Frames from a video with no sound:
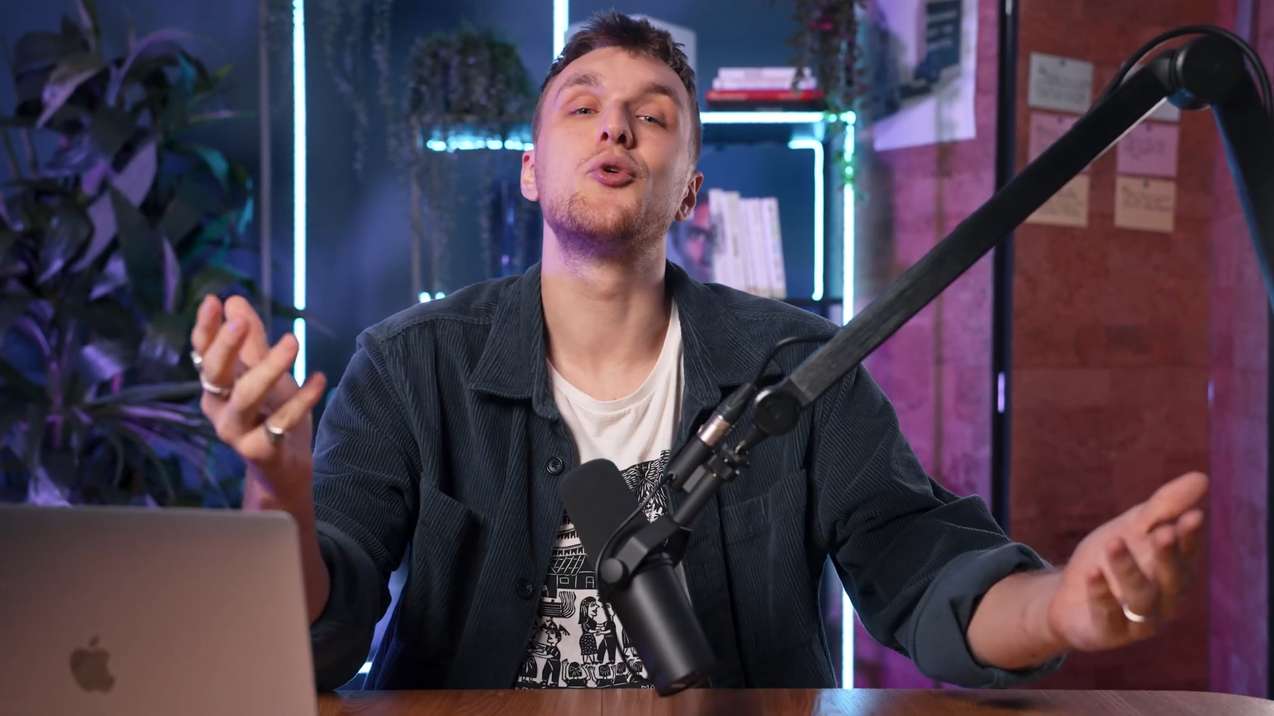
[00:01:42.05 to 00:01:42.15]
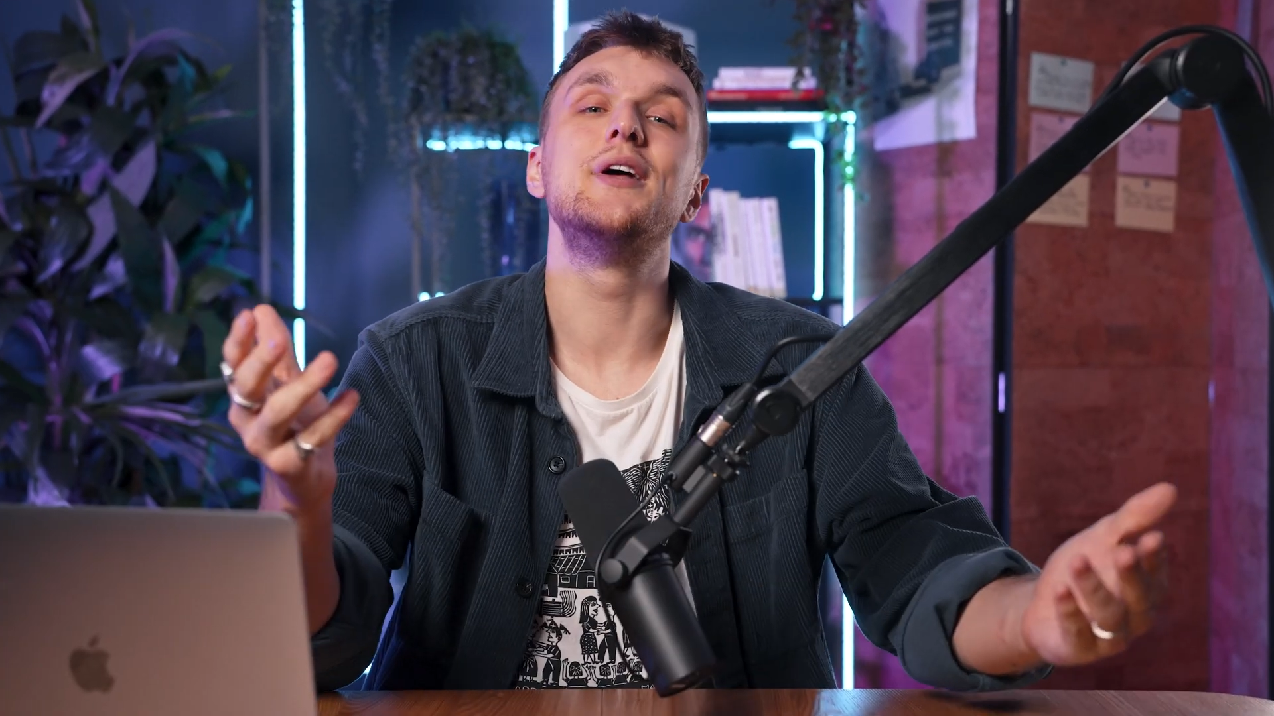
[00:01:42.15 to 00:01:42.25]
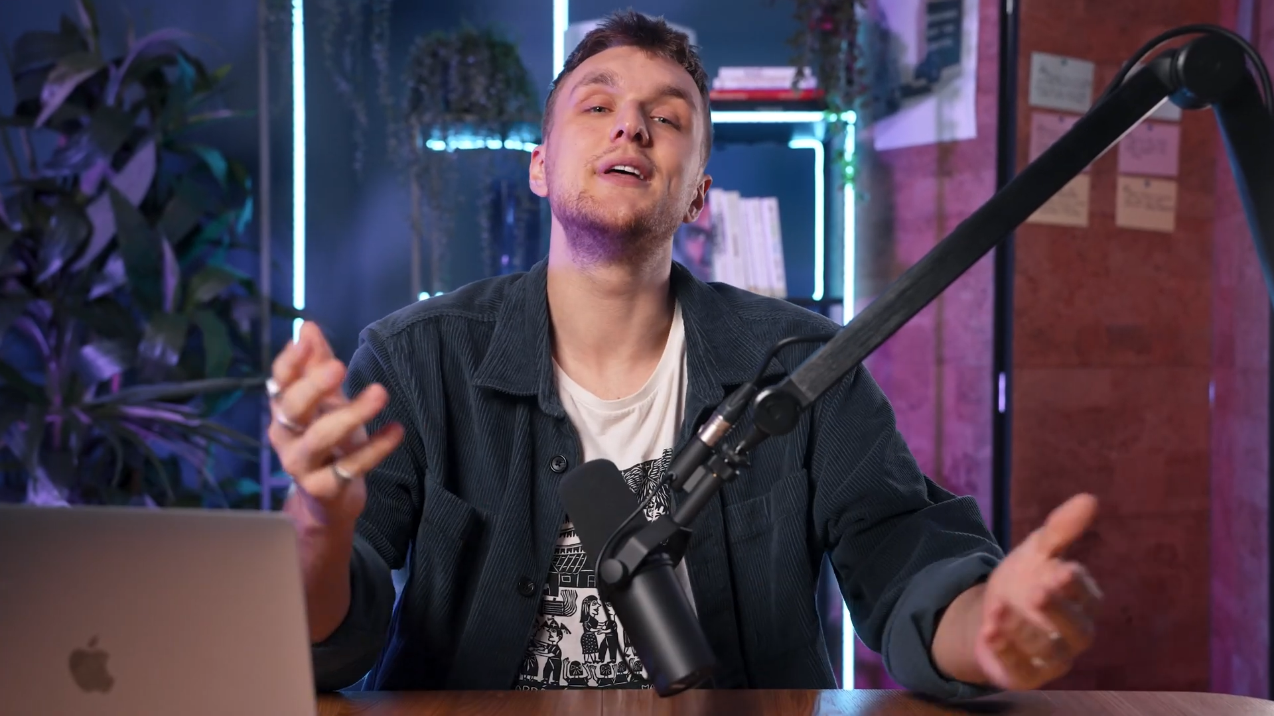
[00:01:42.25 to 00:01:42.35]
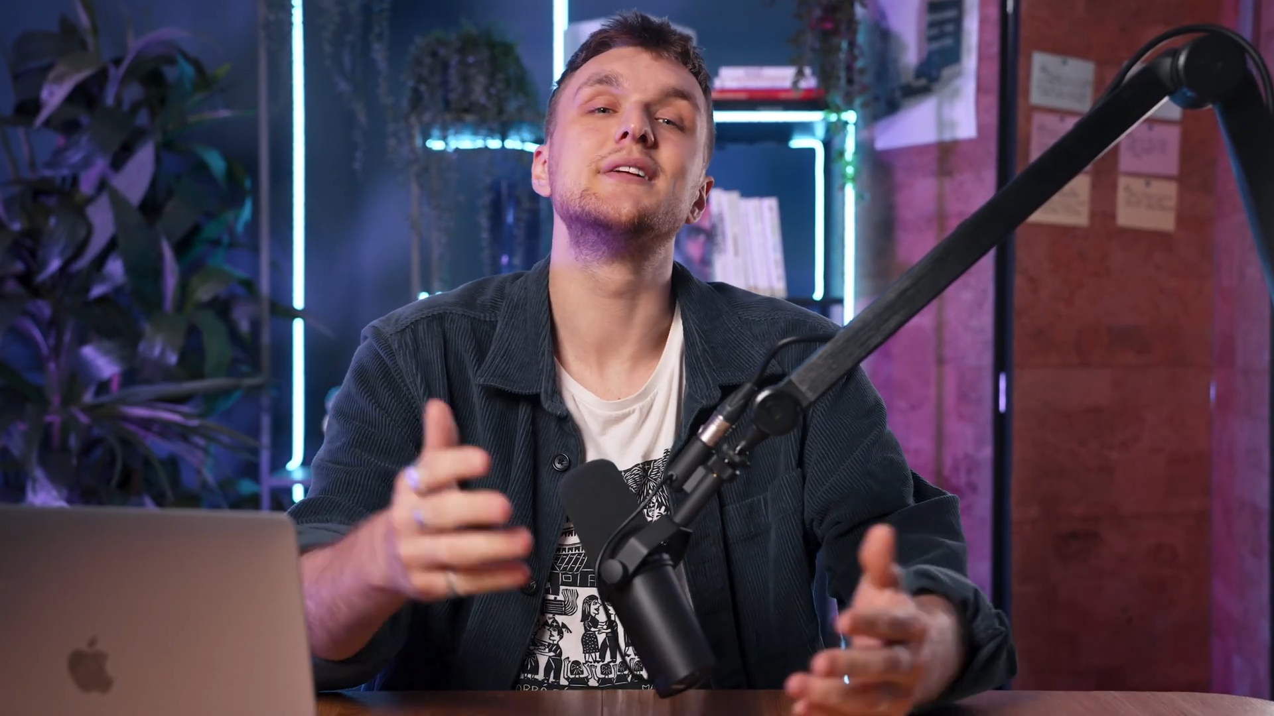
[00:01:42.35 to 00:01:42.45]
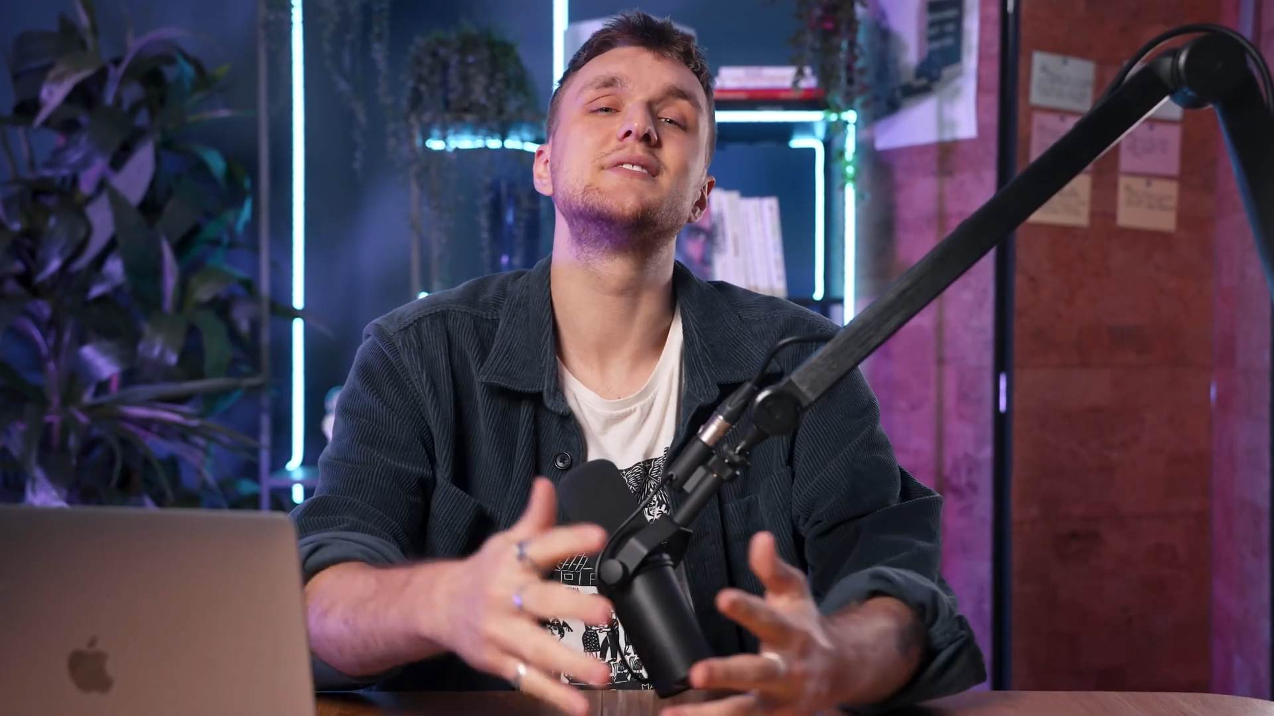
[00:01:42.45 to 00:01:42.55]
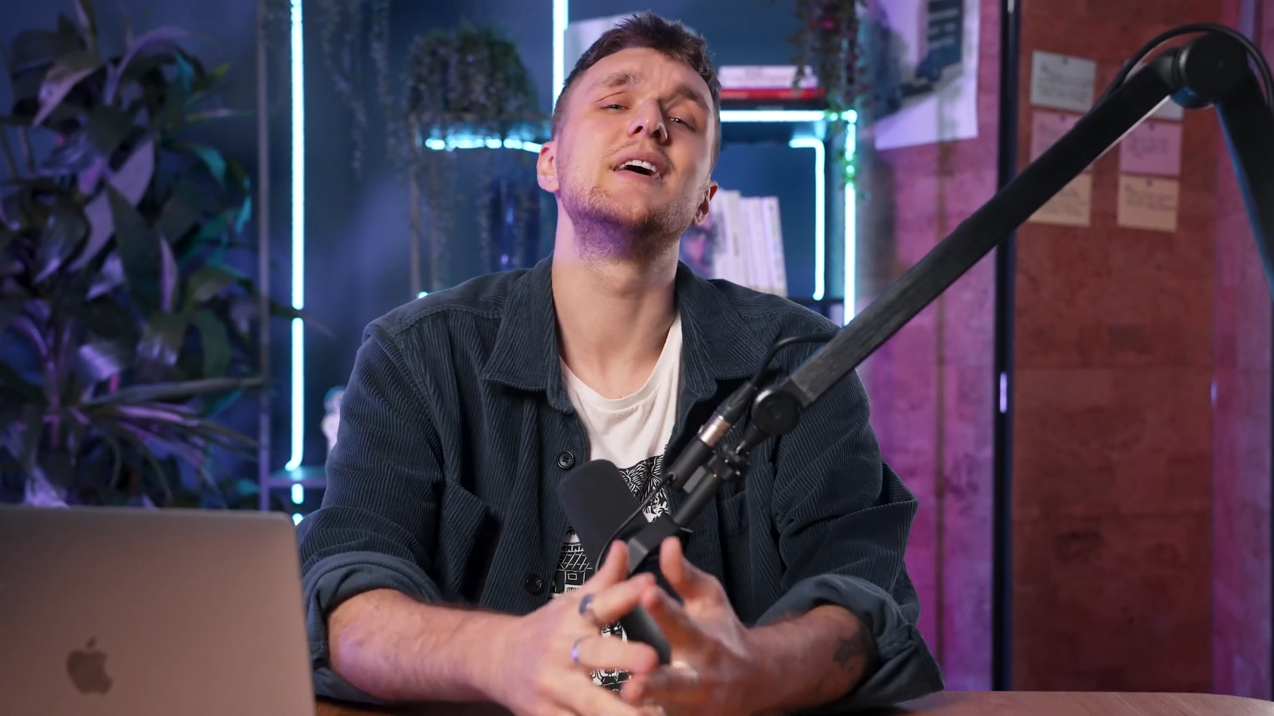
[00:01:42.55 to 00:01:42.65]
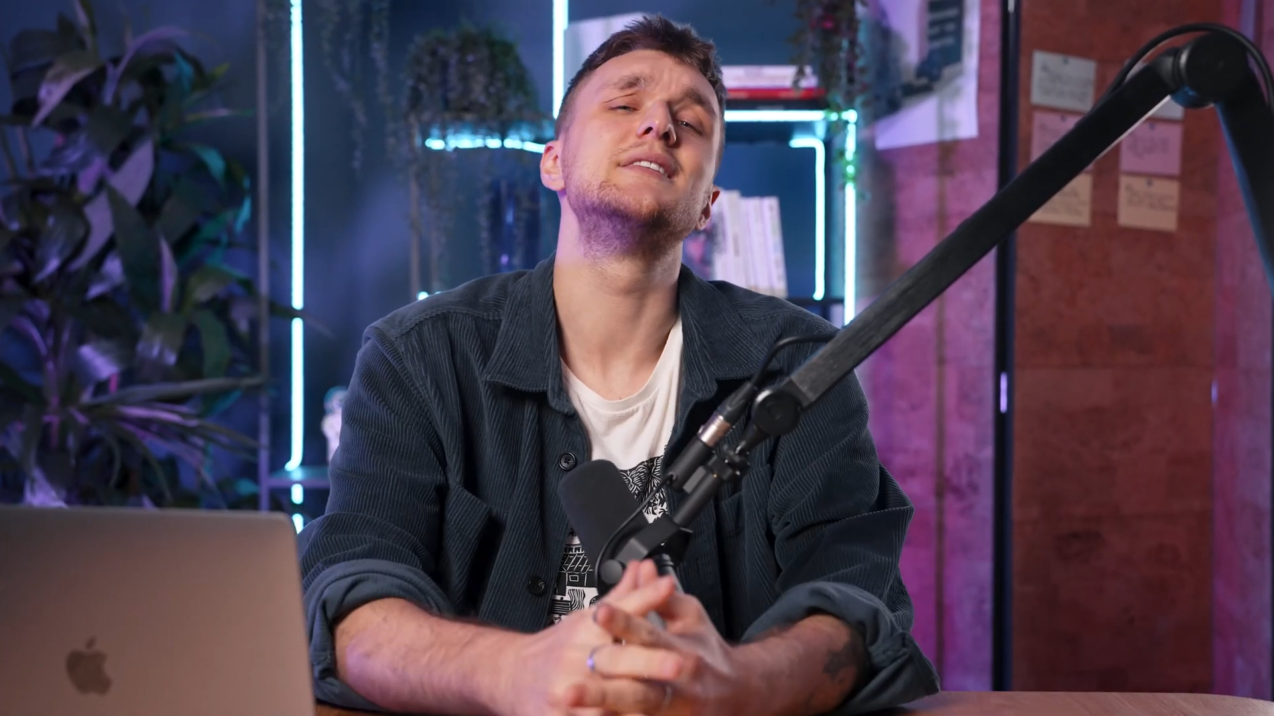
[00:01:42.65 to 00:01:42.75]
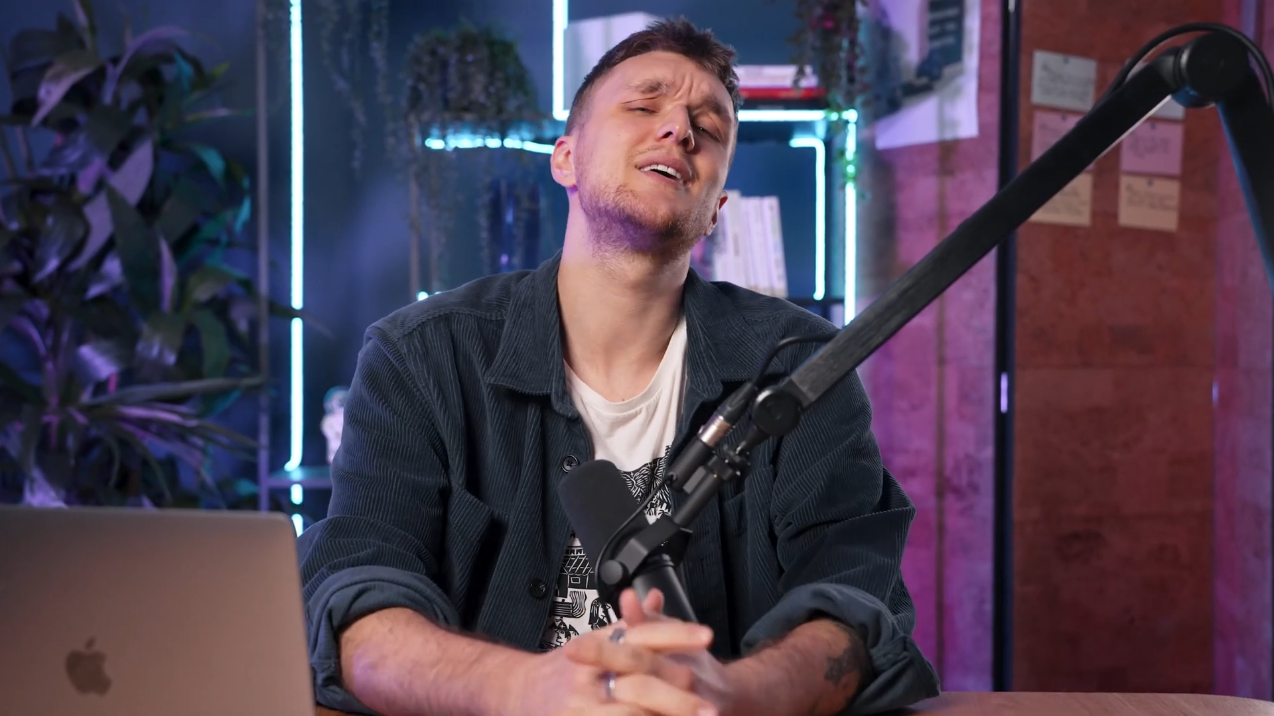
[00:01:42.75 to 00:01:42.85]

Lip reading: greedy and say,